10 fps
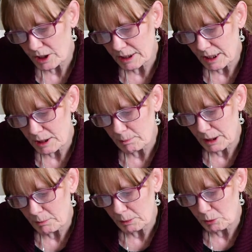It says
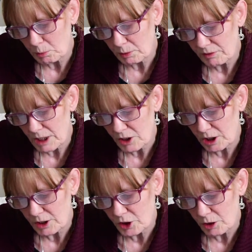minimum number of
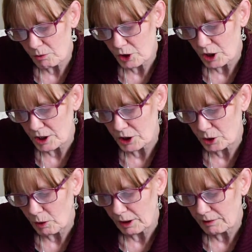national insurance years to
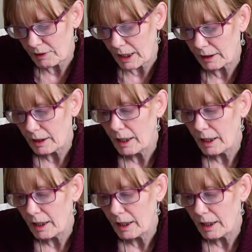qualify.